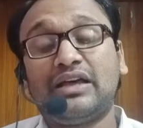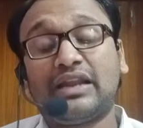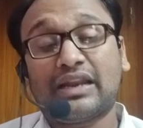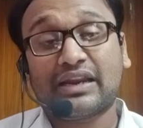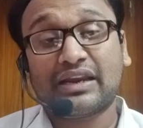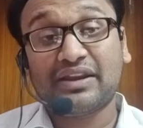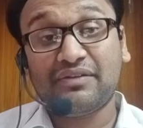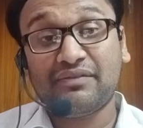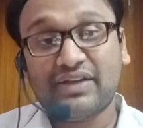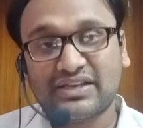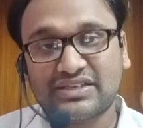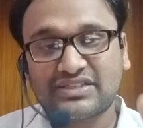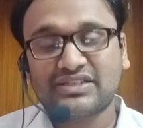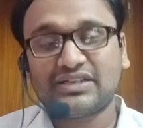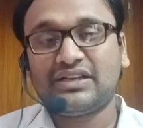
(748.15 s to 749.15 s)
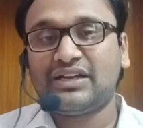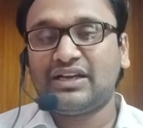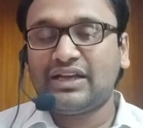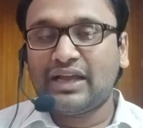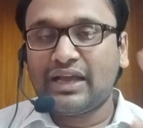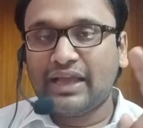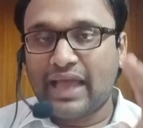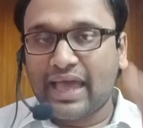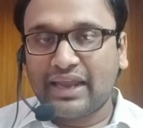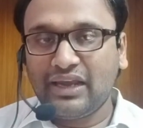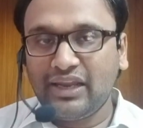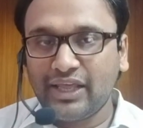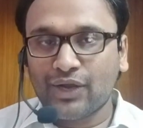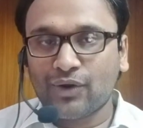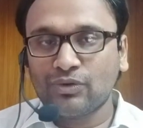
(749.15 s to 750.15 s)
Rivet.
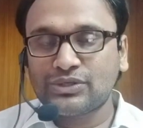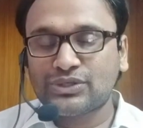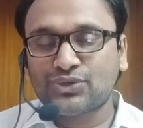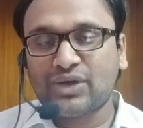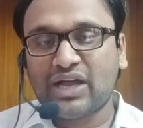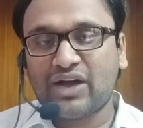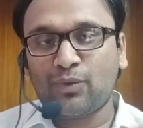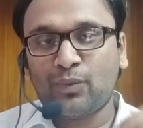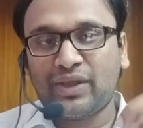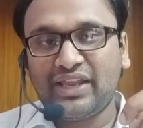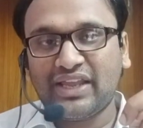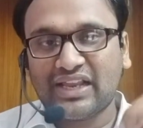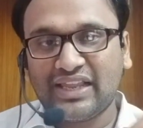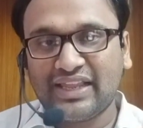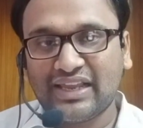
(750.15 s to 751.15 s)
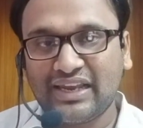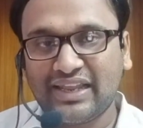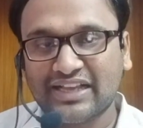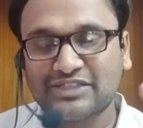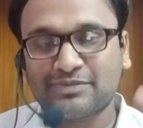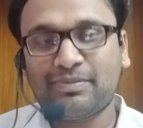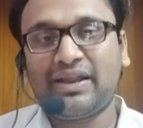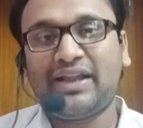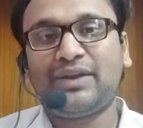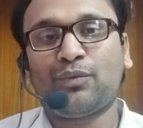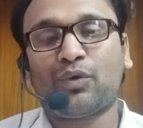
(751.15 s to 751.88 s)
Earlier also I have very clearly explained